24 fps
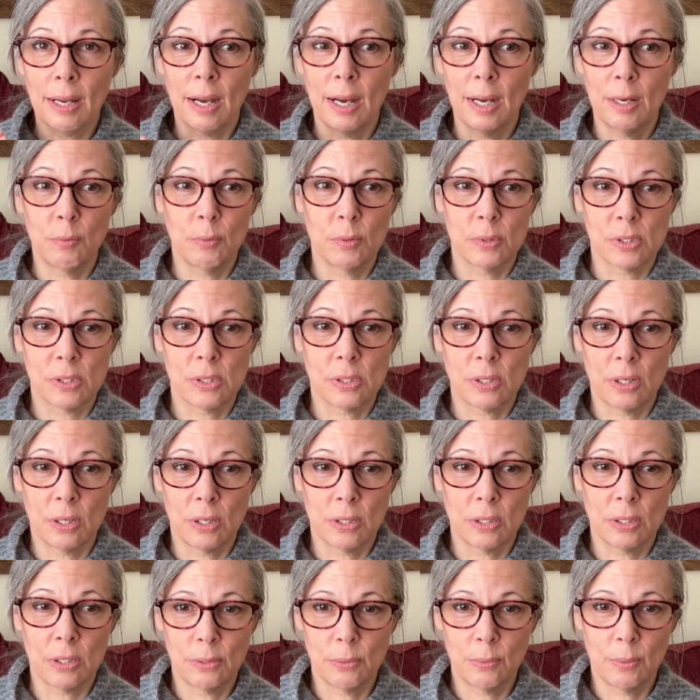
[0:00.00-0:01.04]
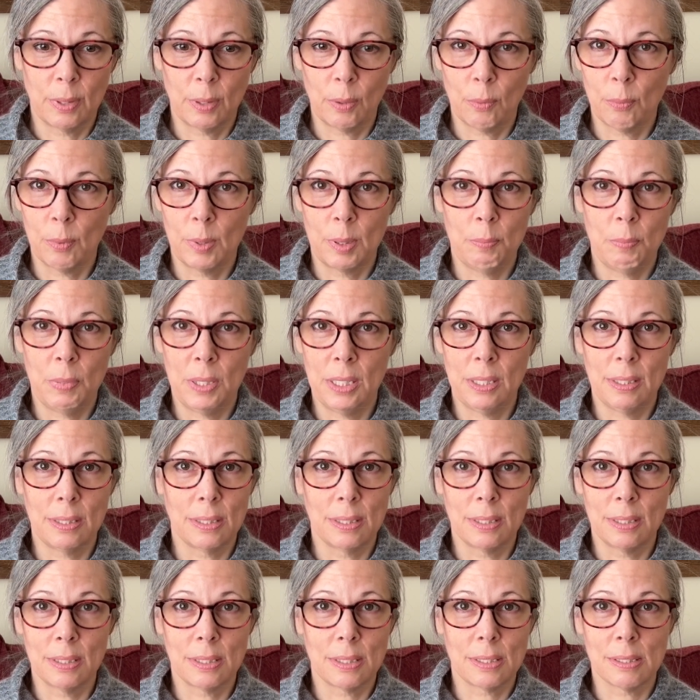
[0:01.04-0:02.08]
I will start doing a repeat
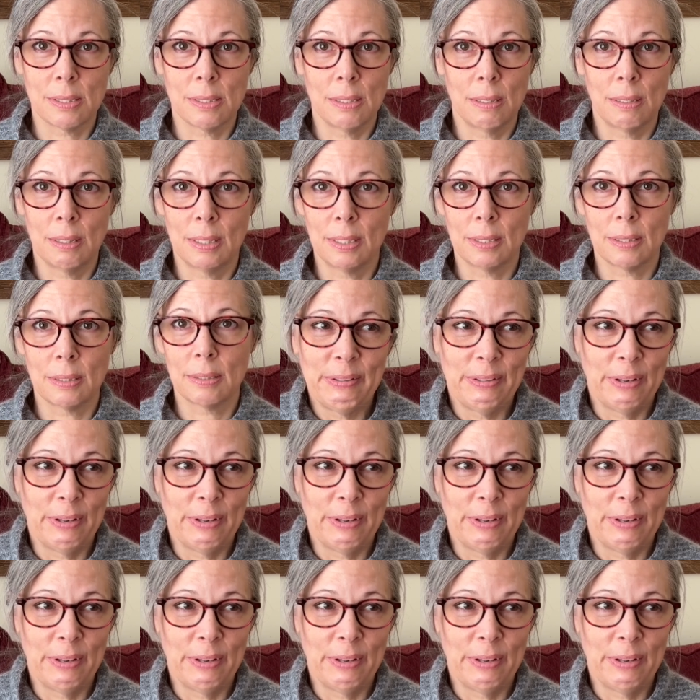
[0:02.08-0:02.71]
that's not